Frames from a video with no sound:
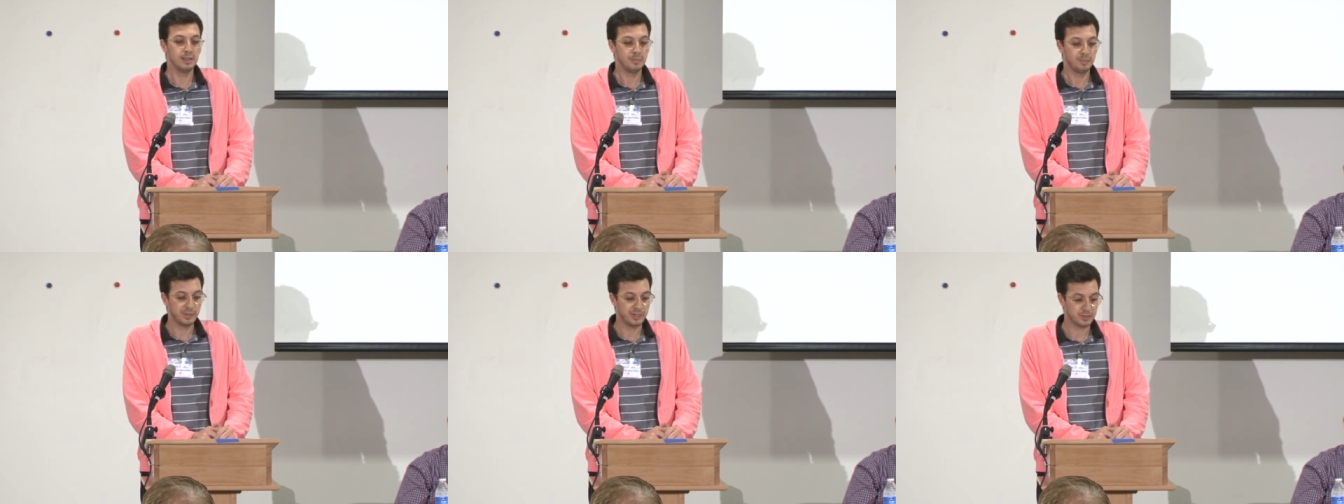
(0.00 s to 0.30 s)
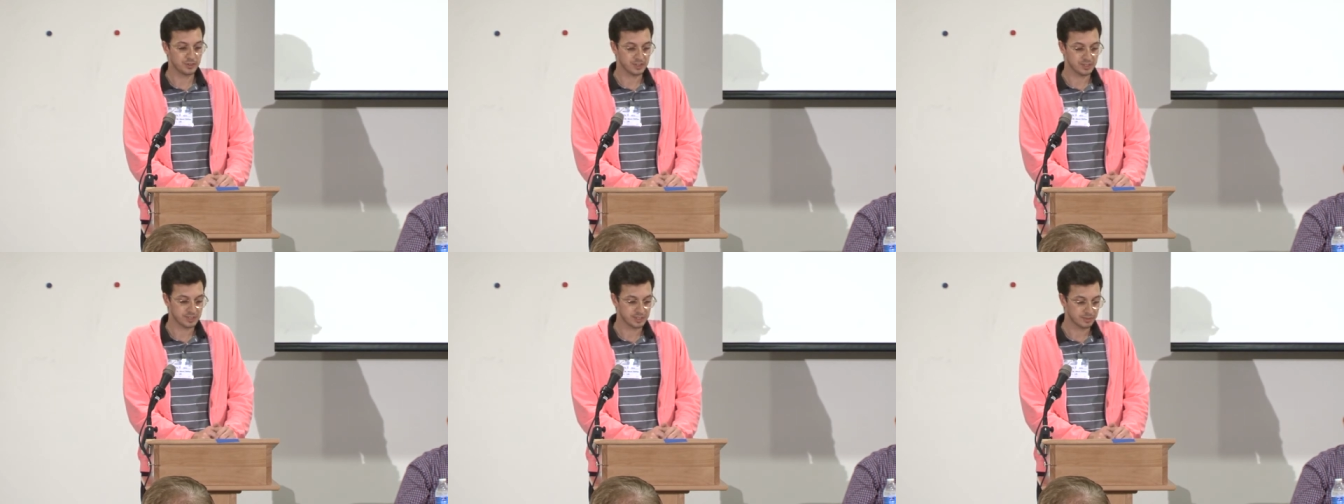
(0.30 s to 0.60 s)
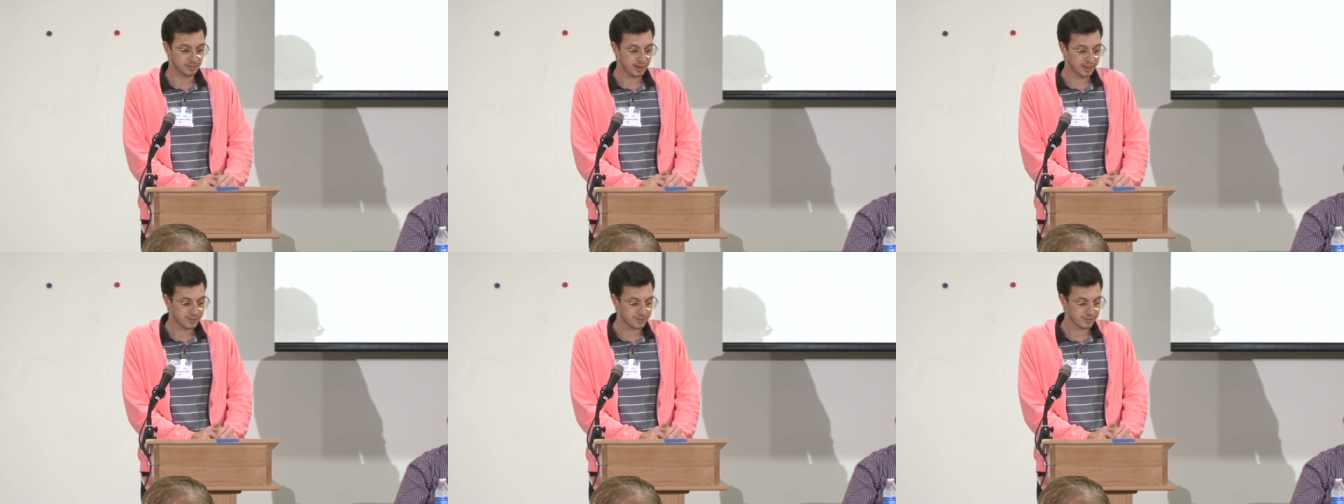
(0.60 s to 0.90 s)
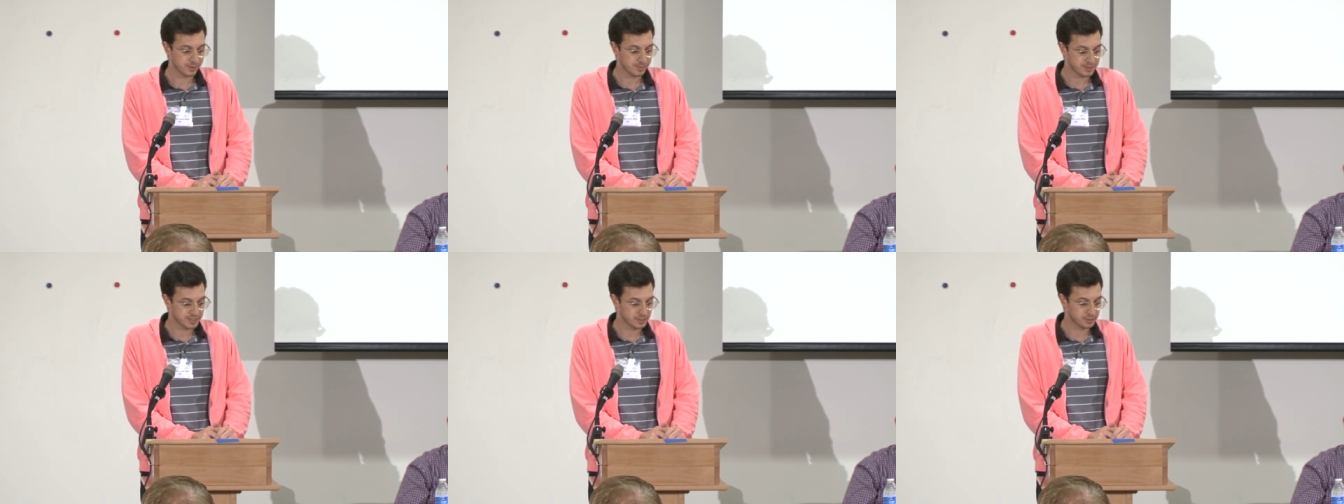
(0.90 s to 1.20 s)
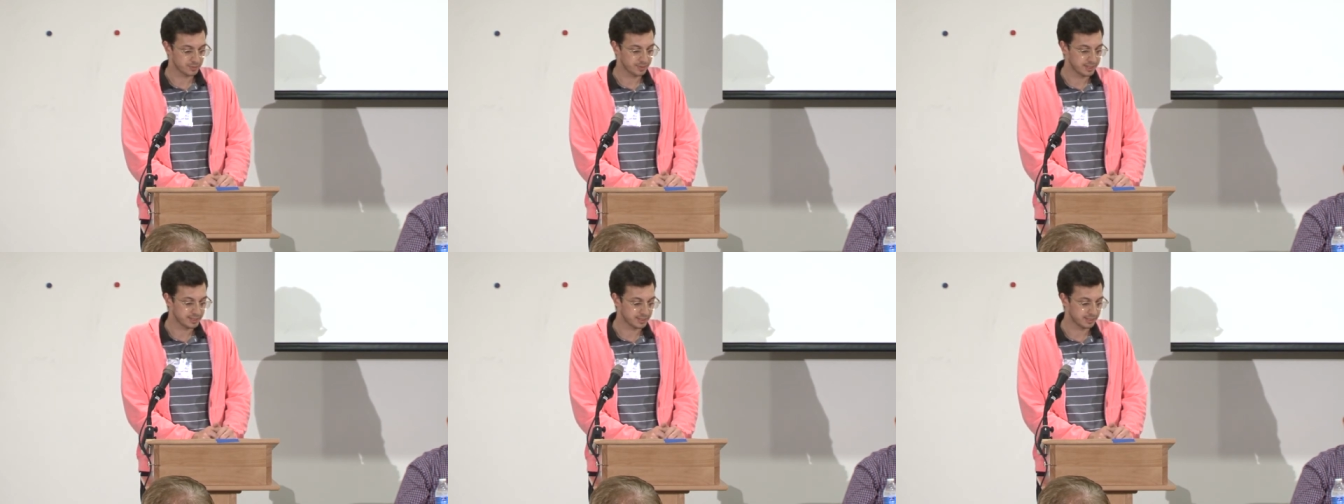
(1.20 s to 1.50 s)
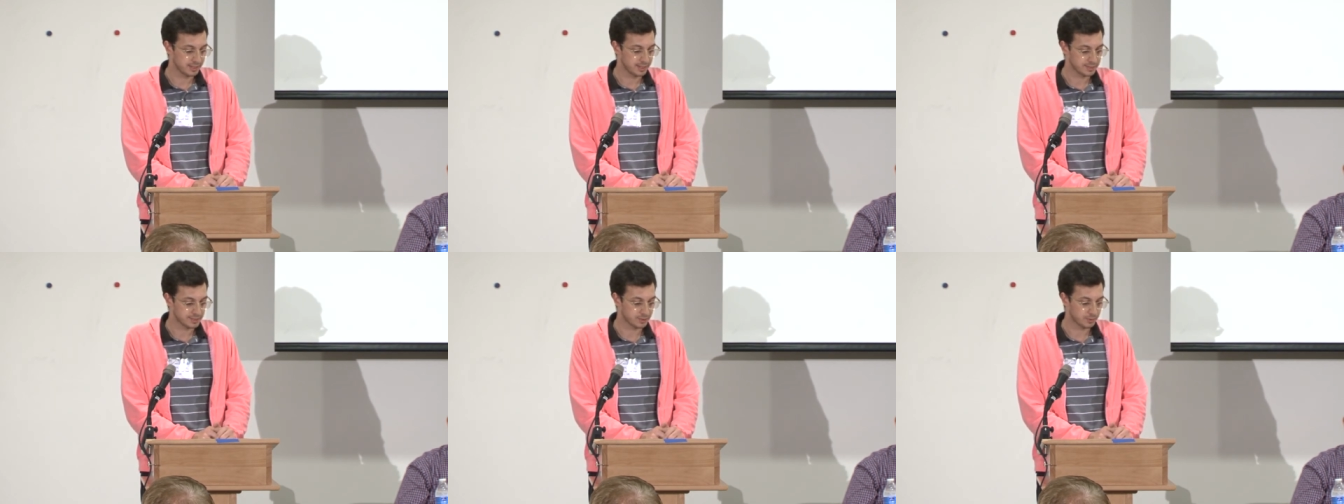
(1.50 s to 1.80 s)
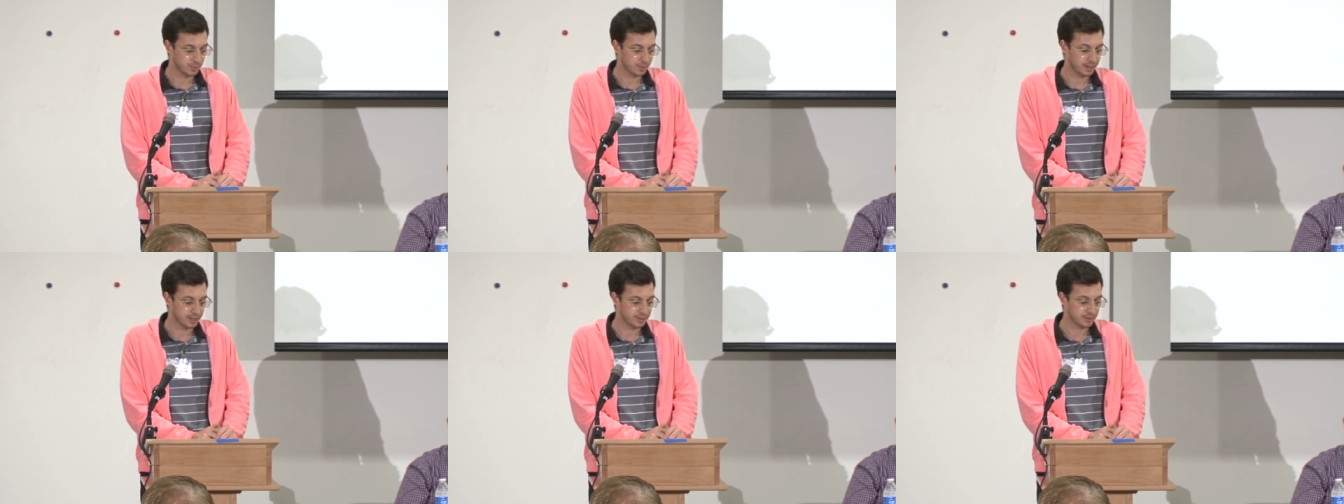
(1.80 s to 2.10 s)
beaches, and restrooms as recently as
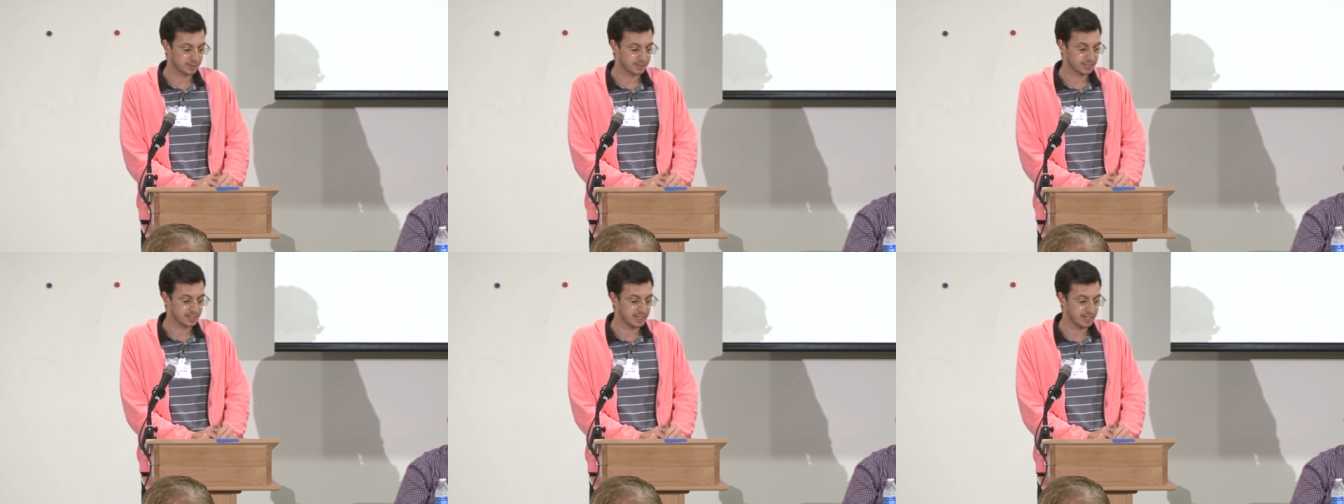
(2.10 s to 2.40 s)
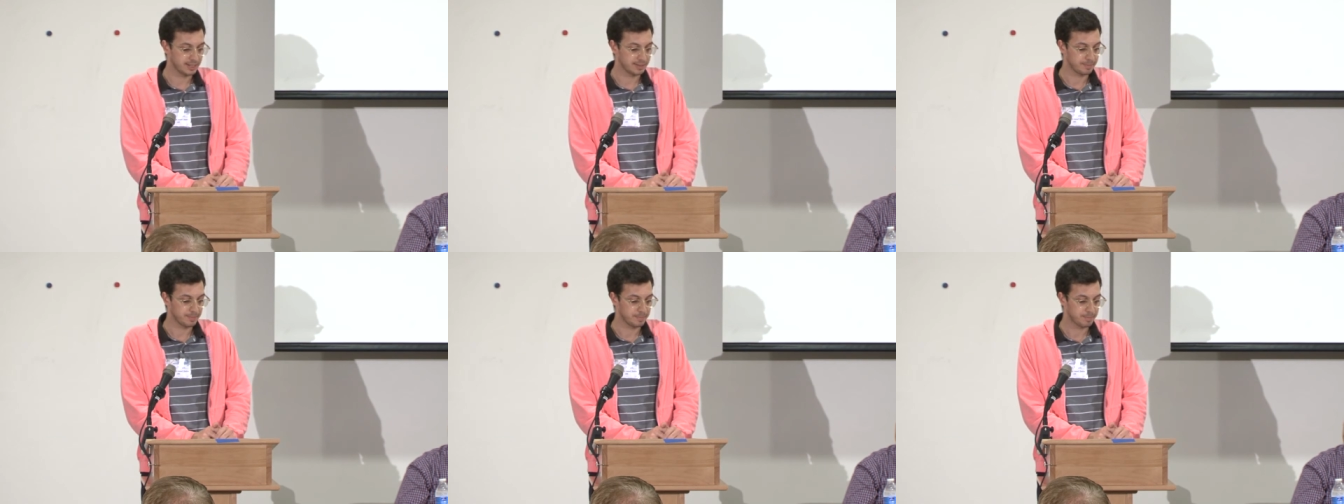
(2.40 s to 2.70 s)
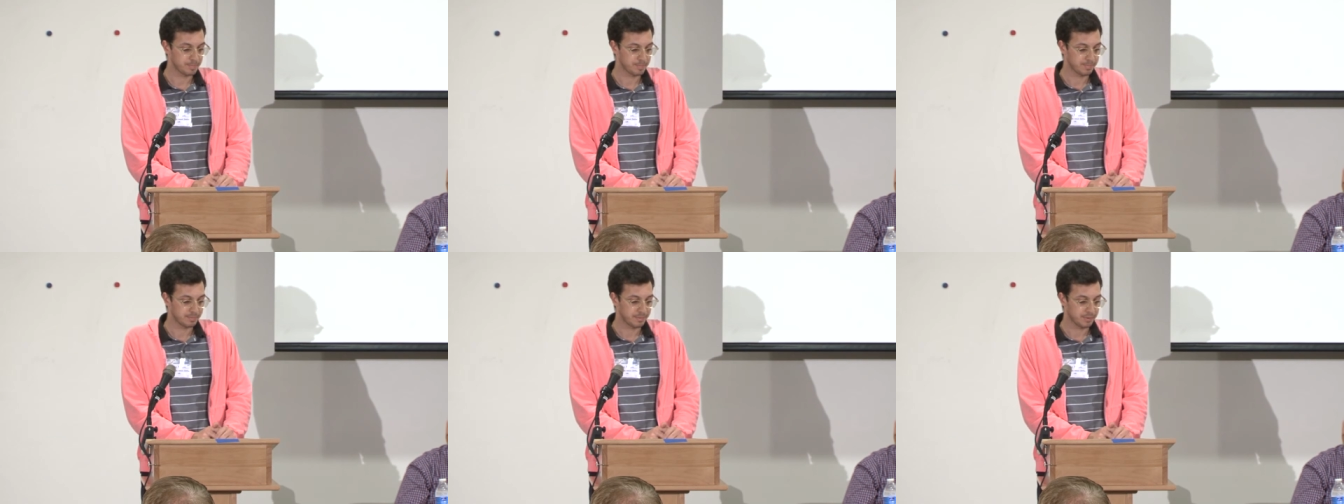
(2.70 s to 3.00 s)
2013.